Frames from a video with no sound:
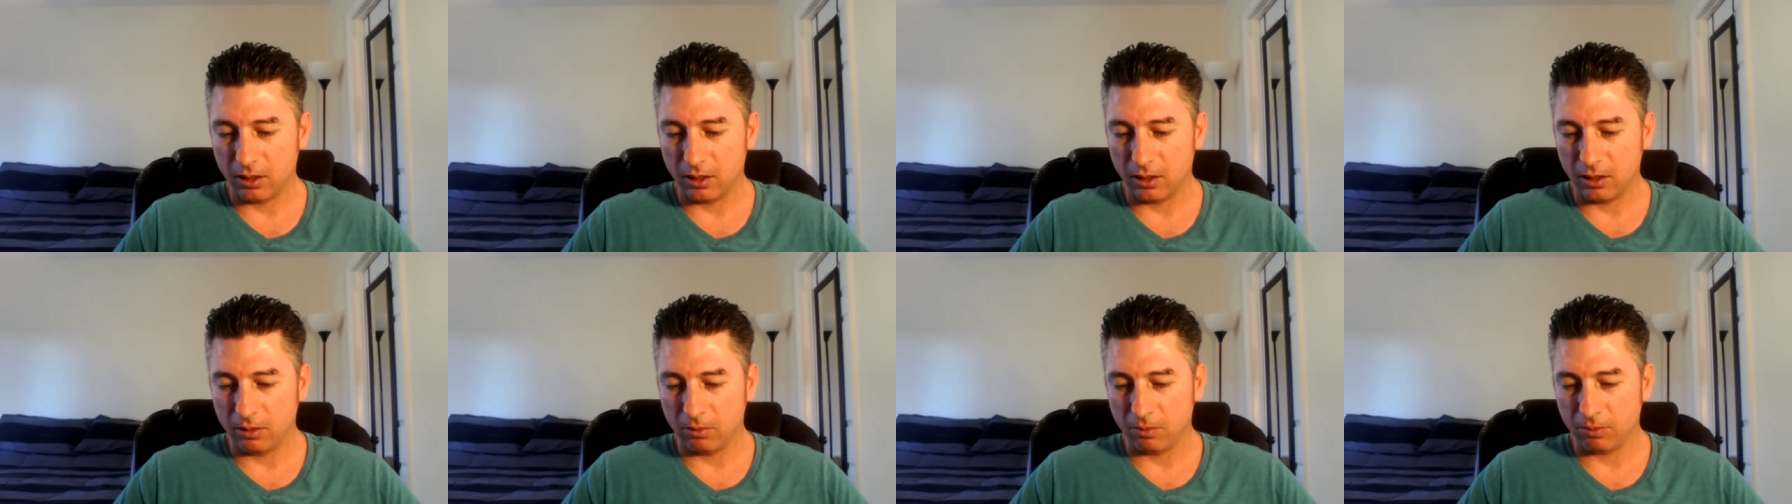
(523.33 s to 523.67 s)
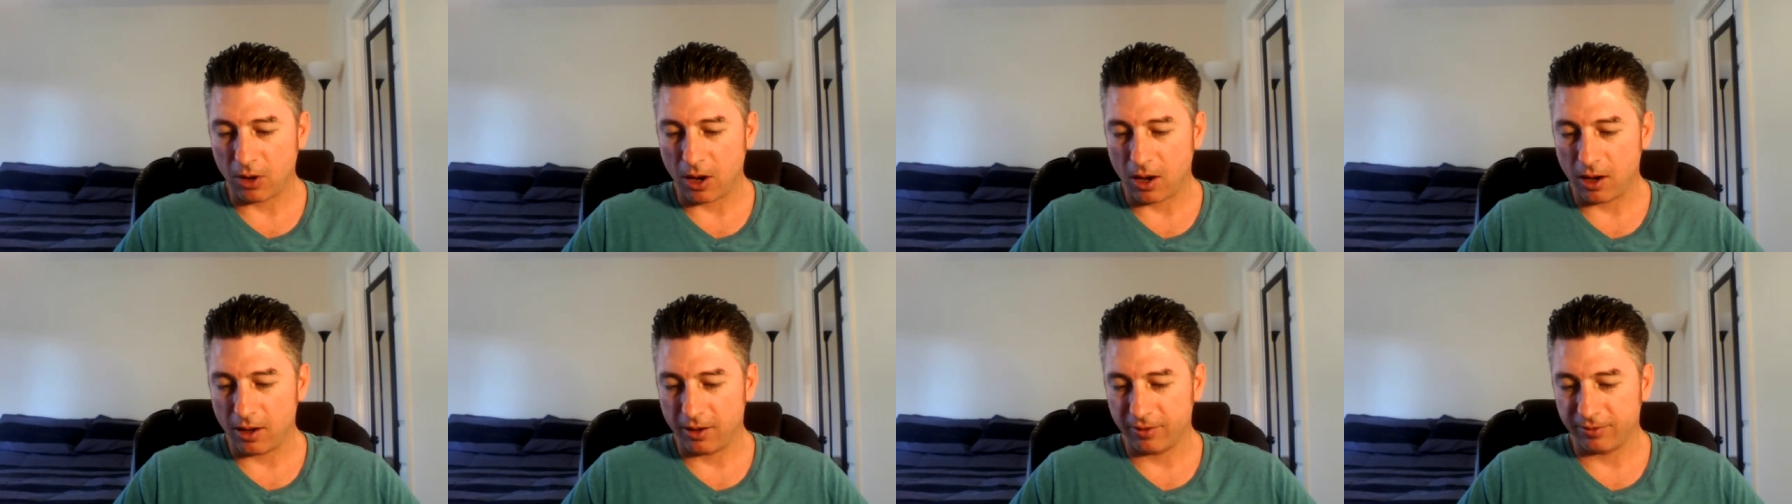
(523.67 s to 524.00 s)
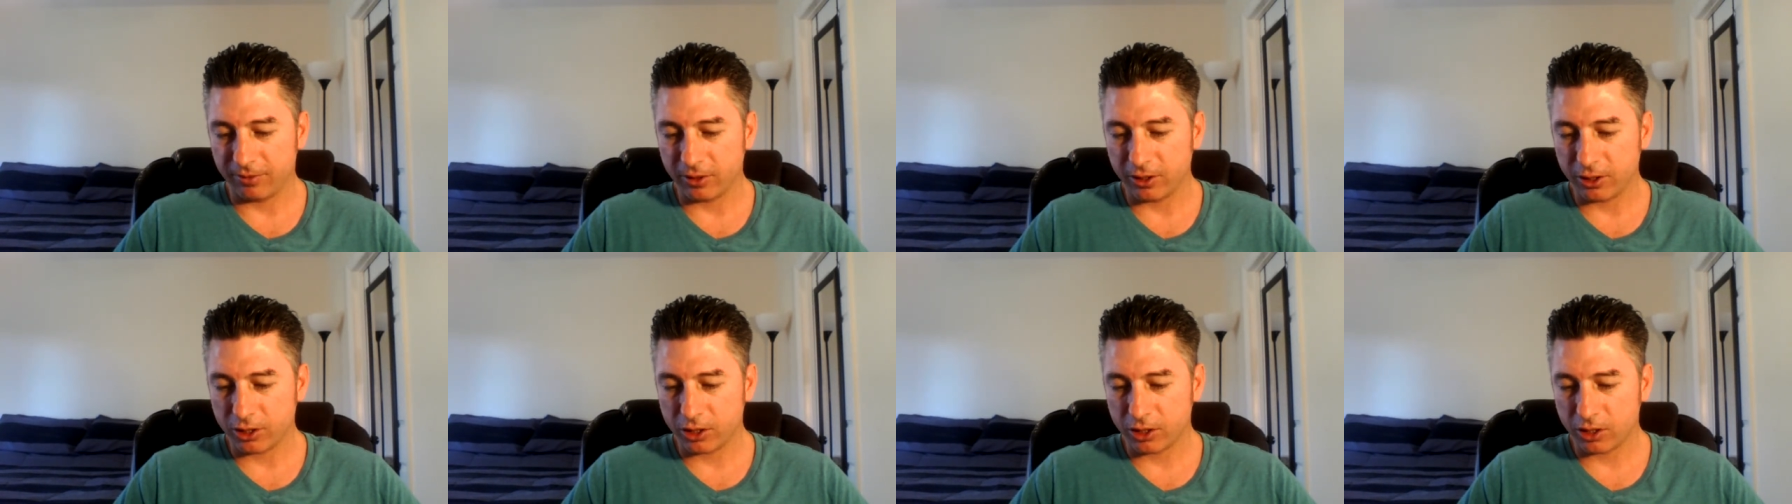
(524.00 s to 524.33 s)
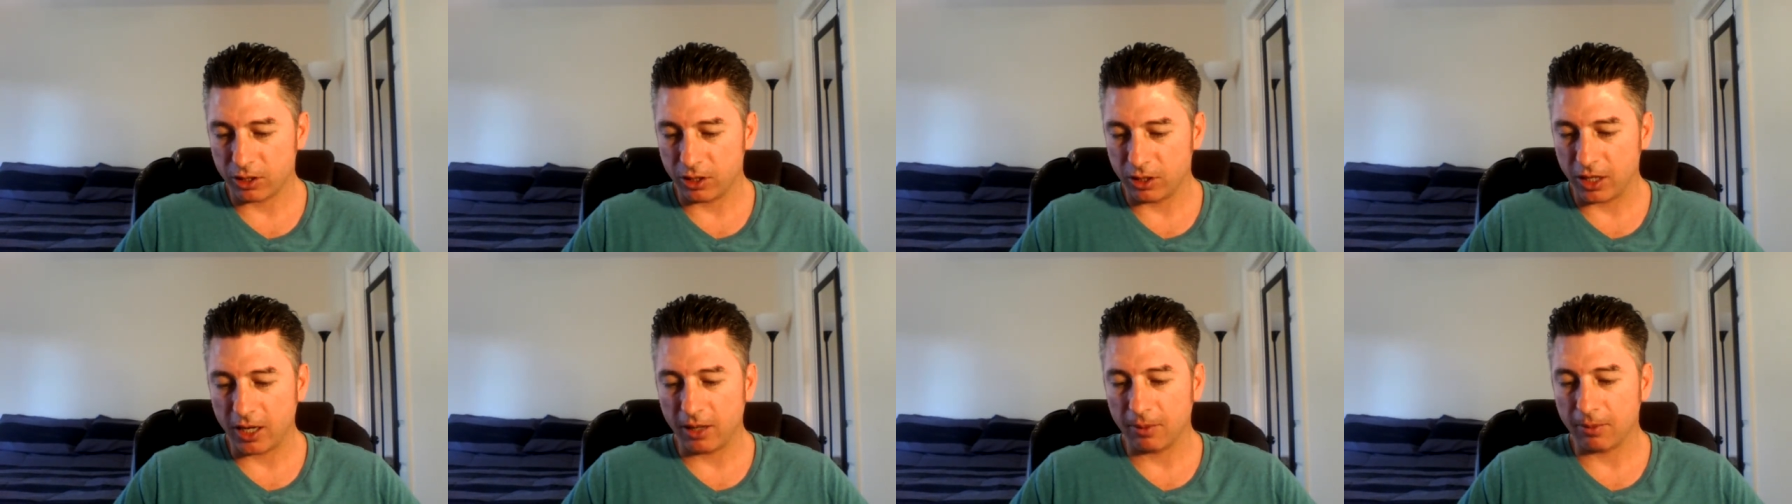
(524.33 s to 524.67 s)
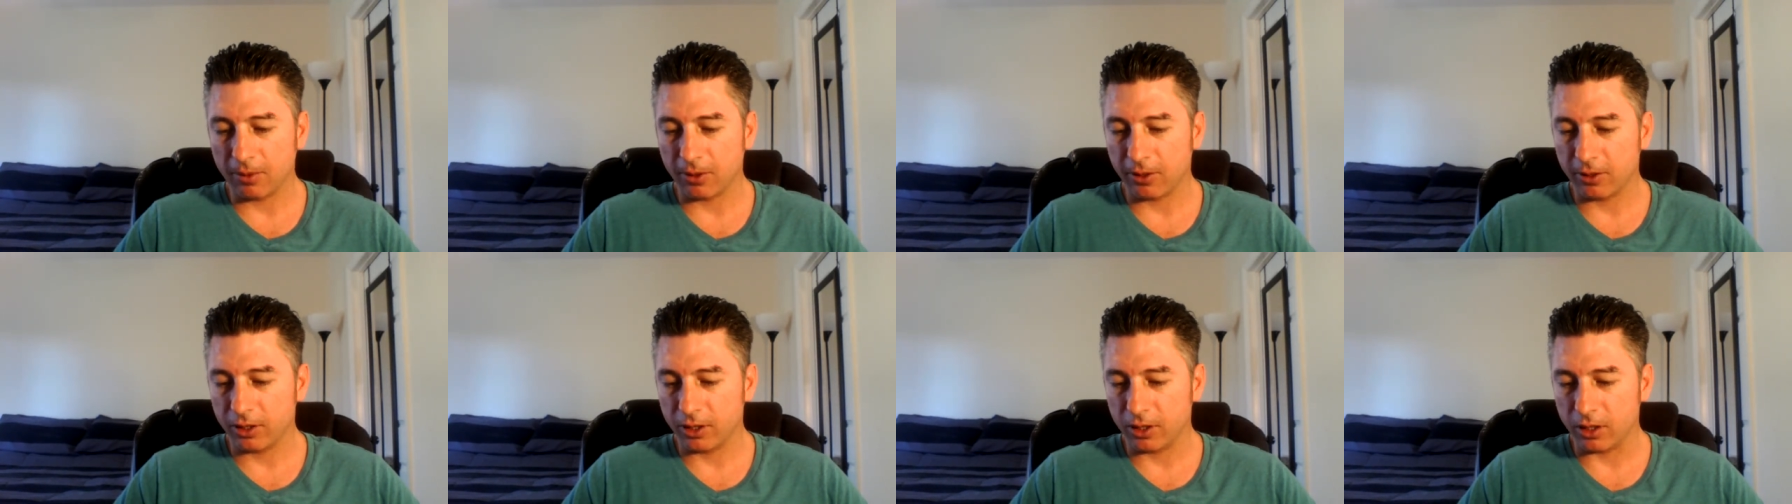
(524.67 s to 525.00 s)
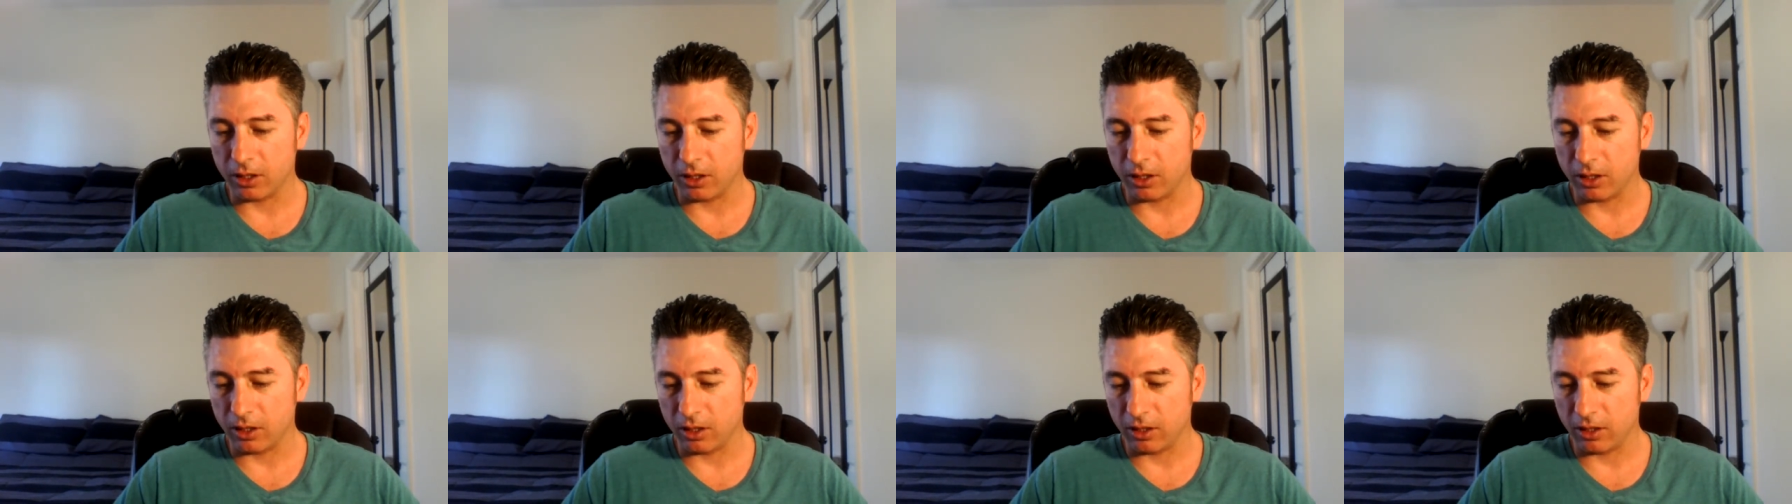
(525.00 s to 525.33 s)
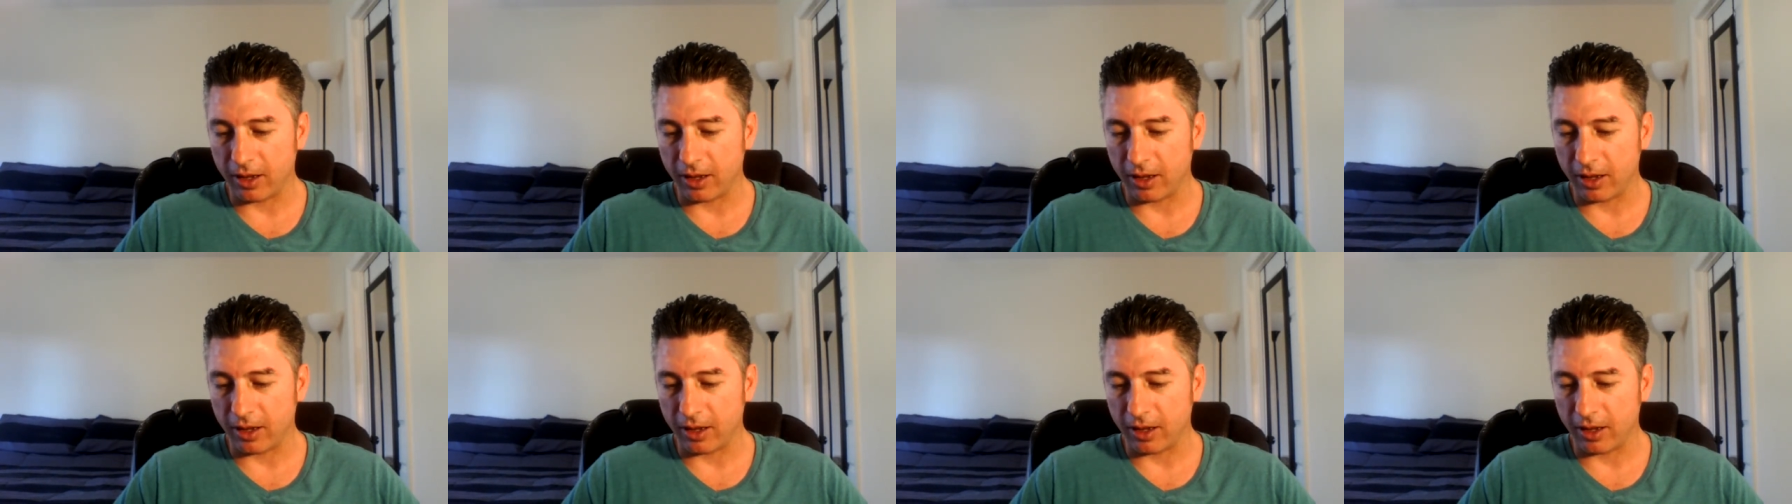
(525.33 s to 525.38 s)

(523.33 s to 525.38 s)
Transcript: impoverished neighborhood